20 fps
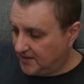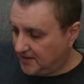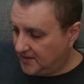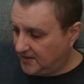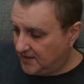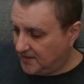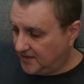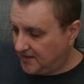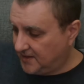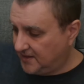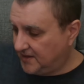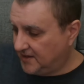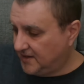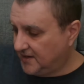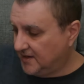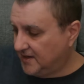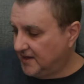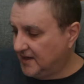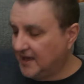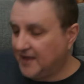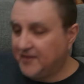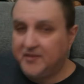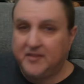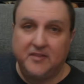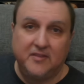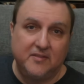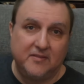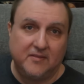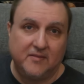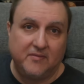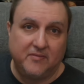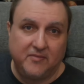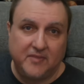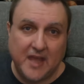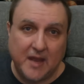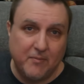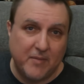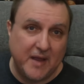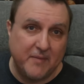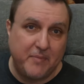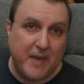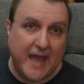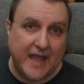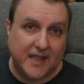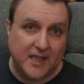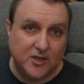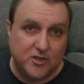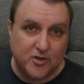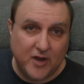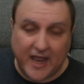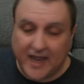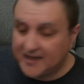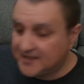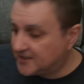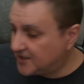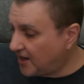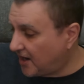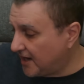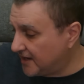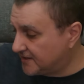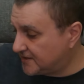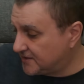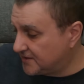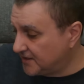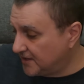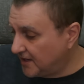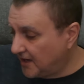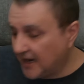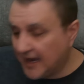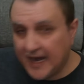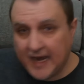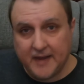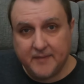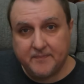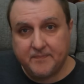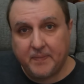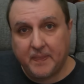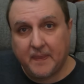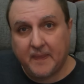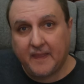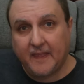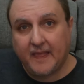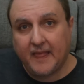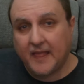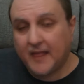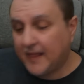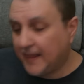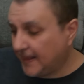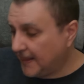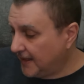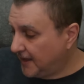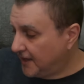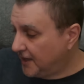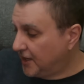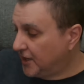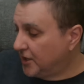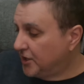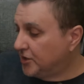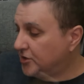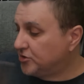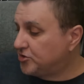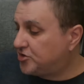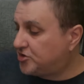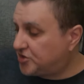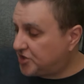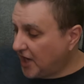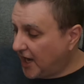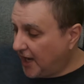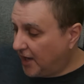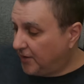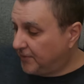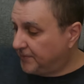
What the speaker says: Then my backing track starts. Alright? So,